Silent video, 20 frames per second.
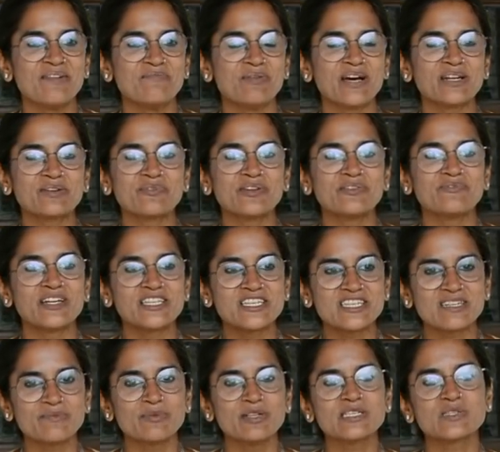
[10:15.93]
But with
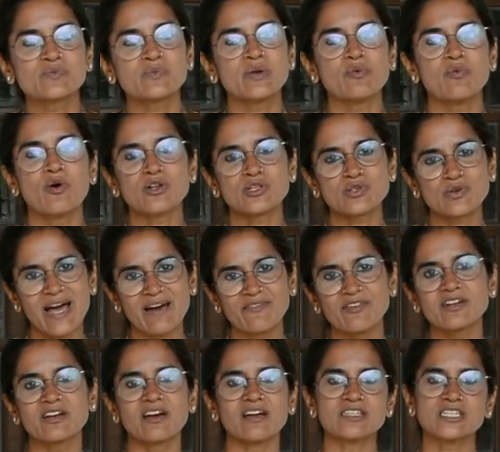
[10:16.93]
vegetables, we want to have
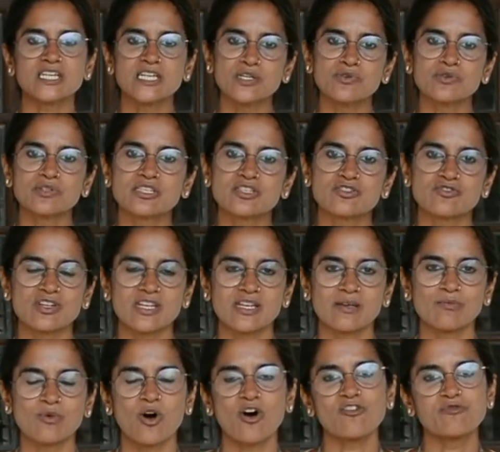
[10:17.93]
a continuous
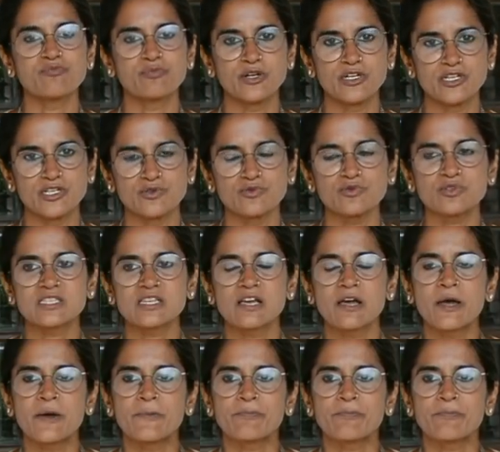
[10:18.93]
stream of produce.